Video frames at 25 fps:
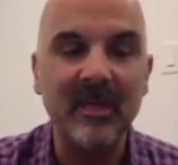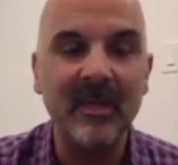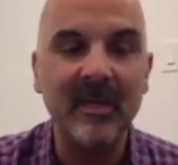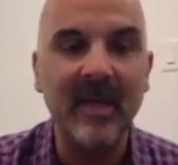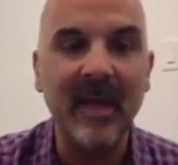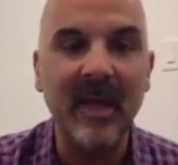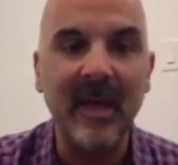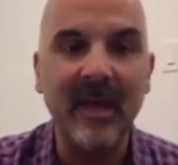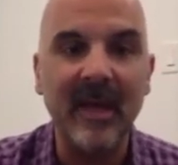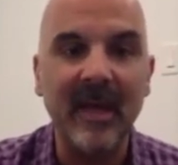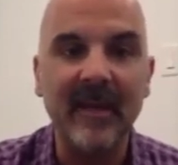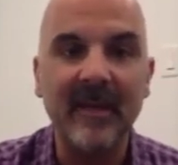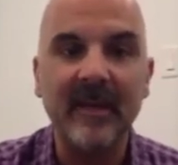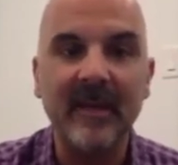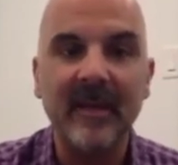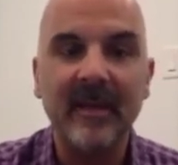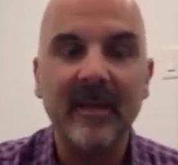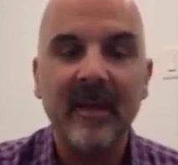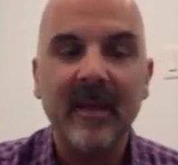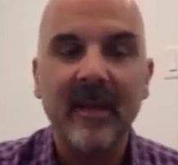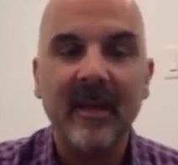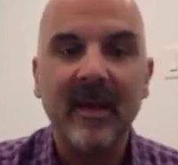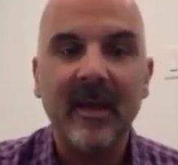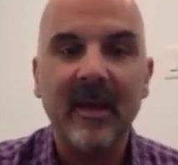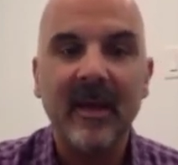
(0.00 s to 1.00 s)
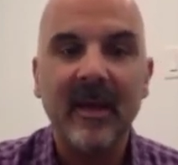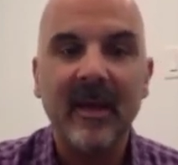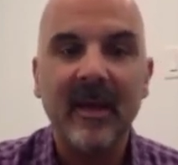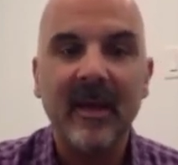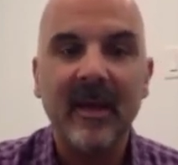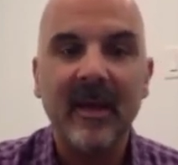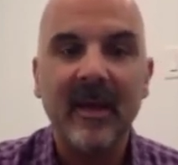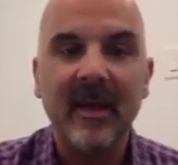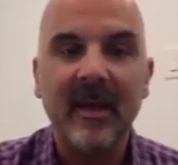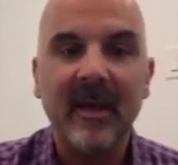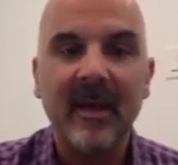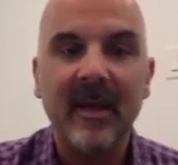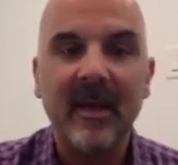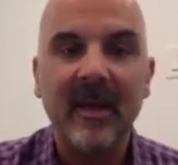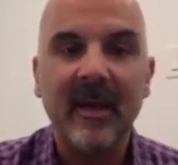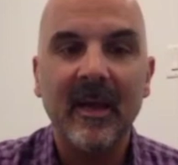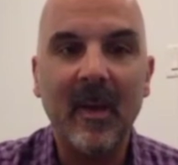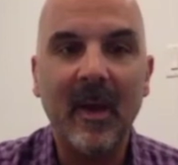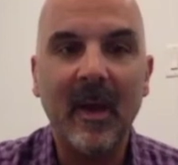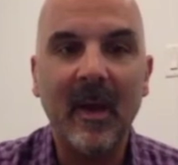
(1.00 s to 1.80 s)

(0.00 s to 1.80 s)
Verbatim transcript: that um,